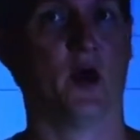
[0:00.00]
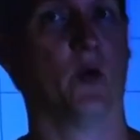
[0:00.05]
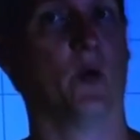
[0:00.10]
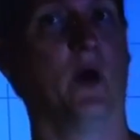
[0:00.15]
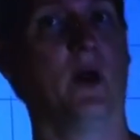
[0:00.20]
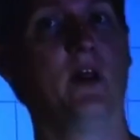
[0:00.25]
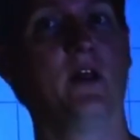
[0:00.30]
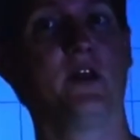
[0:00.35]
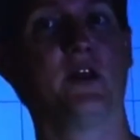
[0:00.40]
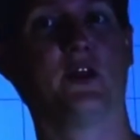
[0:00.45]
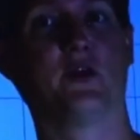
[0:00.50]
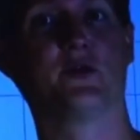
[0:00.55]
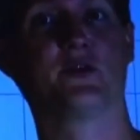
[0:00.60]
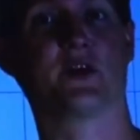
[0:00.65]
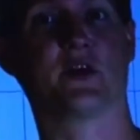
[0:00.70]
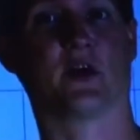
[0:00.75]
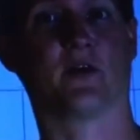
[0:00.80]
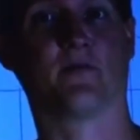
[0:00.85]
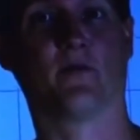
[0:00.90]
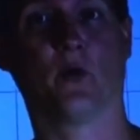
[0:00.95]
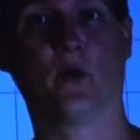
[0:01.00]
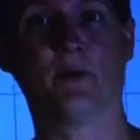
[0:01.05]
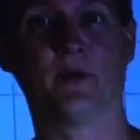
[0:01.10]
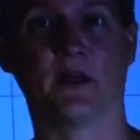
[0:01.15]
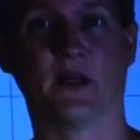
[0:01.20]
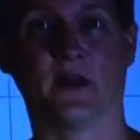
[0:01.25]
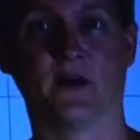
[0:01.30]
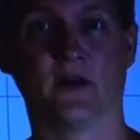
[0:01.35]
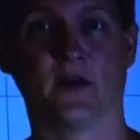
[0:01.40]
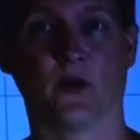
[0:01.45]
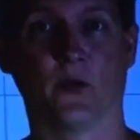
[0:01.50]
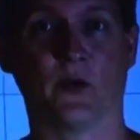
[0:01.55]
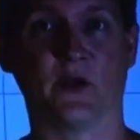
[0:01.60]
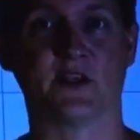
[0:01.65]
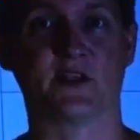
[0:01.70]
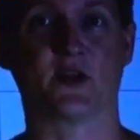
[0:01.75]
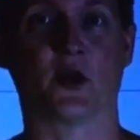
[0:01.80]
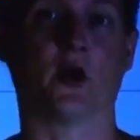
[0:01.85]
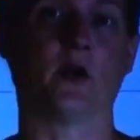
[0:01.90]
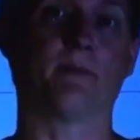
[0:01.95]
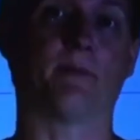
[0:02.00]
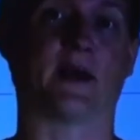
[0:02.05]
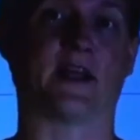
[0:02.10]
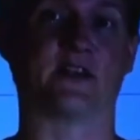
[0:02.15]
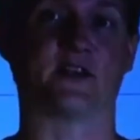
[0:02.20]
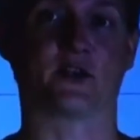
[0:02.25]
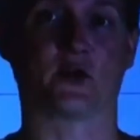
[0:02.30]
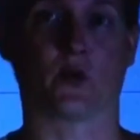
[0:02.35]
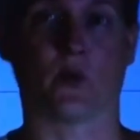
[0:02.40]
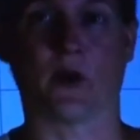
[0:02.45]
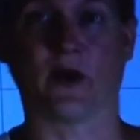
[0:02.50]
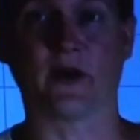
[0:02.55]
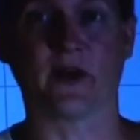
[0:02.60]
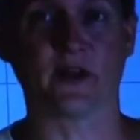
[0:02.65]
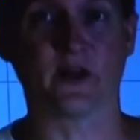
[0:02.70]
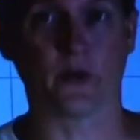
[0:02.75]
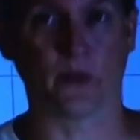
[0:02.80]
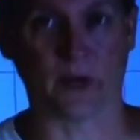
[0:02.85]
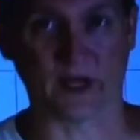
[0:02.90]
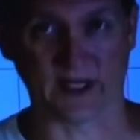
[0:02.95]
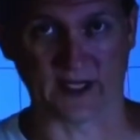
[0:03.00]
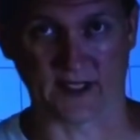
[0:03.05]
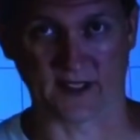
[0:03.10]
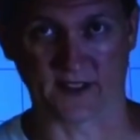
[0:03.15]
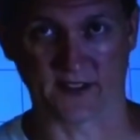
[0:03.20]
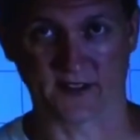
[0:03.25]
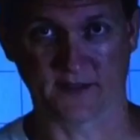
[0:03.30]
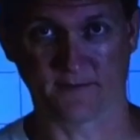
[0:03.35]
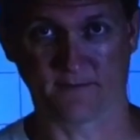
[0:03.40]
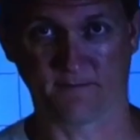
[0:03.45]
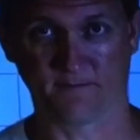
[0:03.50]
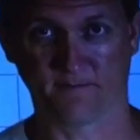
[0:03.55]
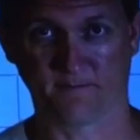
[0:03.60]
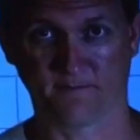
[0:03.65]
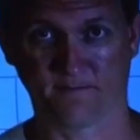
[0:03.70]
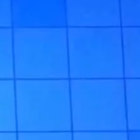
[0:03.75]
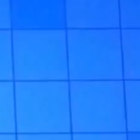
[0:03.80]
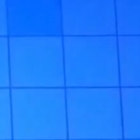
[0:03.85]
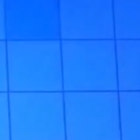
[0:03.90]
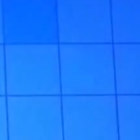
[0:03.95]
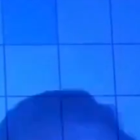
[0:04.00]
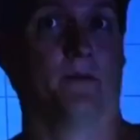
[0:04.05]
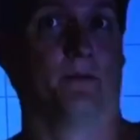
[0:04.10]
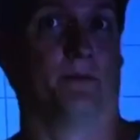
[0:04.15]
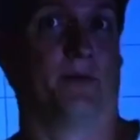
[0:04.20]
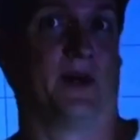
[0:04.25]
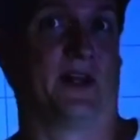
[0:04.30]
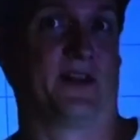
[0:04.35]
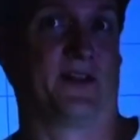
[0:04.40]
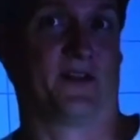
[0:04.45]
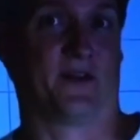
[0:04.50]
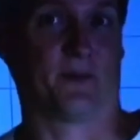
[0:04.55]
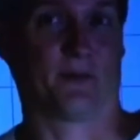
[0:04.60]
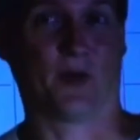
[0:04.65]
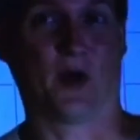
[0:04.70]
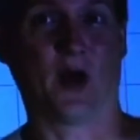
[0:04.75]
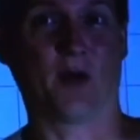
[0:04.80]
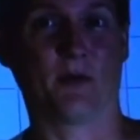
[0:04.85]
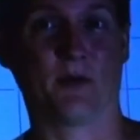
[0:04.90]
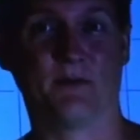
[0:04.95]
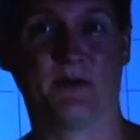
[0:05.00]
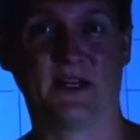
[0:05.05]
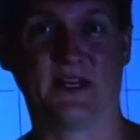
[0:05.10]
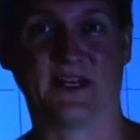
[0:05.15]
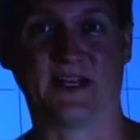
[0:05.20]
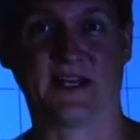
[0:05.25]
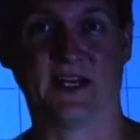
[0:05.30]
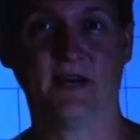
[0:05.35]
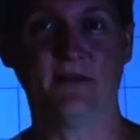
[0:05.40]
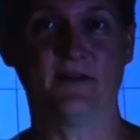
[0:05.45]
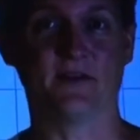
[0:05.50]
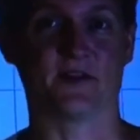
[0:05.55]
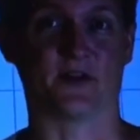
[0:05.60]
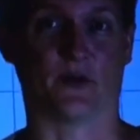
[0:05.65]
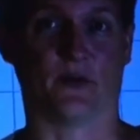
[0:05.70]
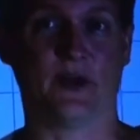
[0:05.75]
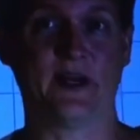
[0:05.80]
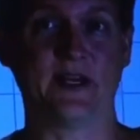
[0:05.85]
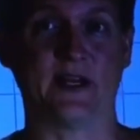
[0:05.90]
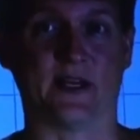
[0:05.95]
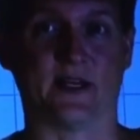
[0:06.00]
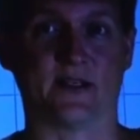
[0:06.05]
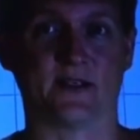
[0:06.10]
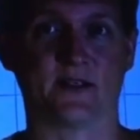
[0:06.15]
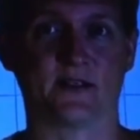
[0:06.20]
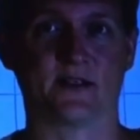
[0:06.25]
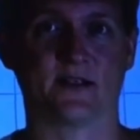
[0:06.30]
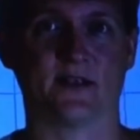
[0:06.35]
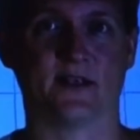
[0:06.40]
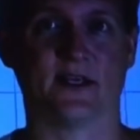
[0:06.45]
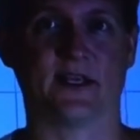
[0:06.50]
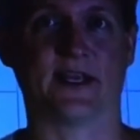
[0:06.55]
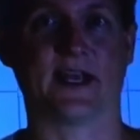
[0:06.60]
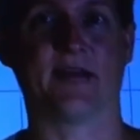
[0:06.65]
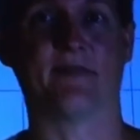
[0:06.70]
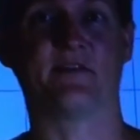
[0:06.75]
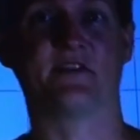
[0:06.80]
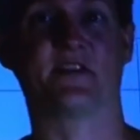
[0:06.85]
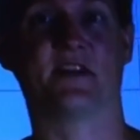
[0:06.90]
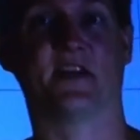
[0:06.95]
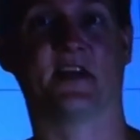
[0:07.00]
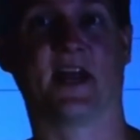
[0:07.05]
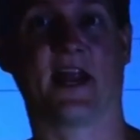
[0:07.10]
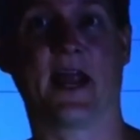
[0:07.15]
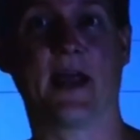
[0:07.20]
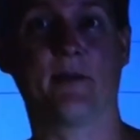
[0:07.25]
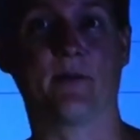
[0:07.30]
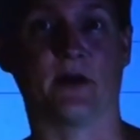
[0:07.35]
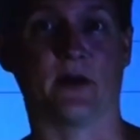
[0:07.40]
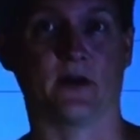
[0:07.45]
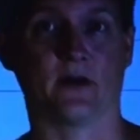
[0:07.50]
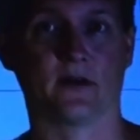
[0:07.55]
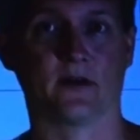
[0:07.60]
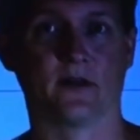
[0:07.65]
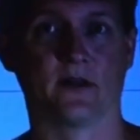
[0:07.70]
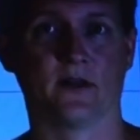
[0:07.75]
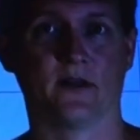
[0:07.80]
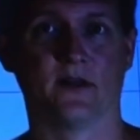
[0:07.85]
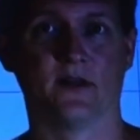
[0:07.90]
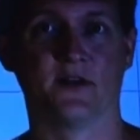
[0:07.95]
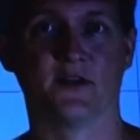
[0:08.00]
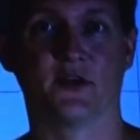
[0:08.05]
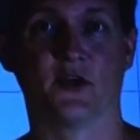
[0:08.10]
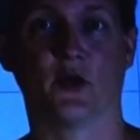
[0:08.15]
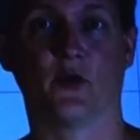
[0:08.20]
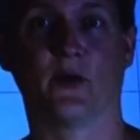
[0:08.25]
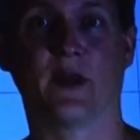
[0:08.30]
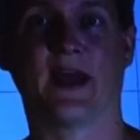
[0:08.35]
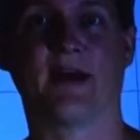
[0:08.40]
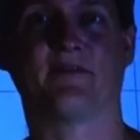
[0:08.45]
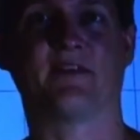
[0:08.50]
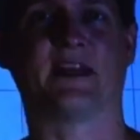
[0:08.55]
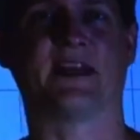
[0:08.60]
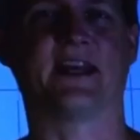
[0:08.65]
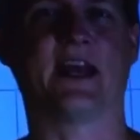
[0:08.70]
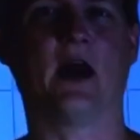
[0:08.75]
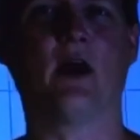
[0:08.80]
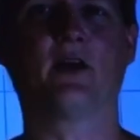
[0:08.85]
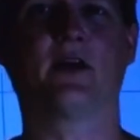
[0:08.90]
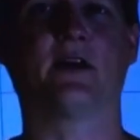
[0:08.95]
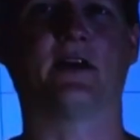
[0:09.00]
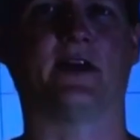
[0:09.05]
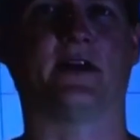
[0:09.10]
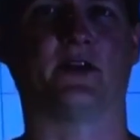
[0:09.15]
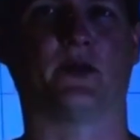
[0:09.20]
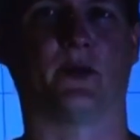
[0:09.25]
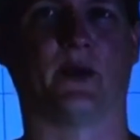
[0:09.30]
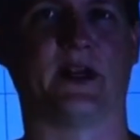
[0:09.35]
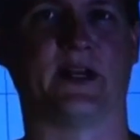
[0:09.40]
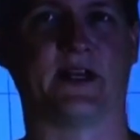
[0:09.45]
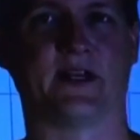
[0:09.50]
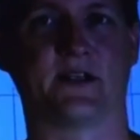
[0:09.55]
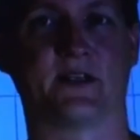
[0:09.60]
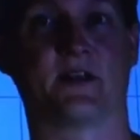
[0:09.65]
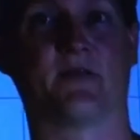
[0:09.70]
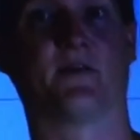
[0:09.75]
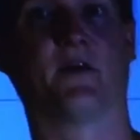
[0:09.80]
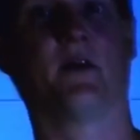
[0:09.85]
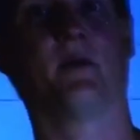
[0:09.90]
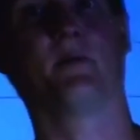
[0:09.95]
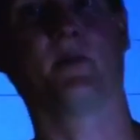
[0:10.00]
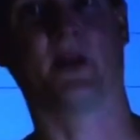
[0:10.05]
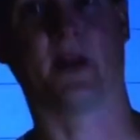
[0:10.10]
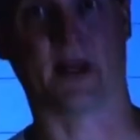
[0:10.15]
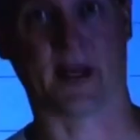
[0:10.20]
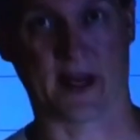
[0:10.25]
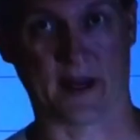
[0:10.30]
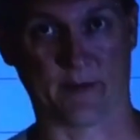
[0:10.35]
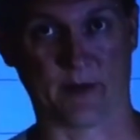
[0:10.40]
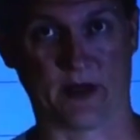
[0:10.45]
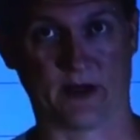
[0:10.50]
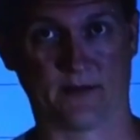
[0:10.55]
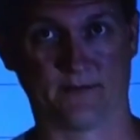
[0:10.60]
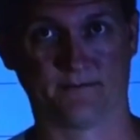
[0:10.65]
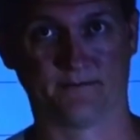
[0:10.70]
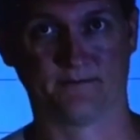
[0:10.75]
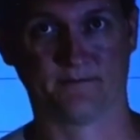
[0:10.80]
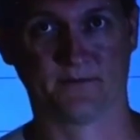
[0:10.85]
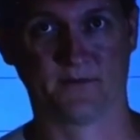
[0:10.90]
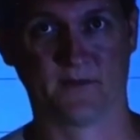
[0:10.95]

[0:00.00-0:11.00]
Well, using our formula, we start by squaring the radius. But the problem didn't give us a radius, it gave us the diameter. So we have to calculate the radius from the diameter.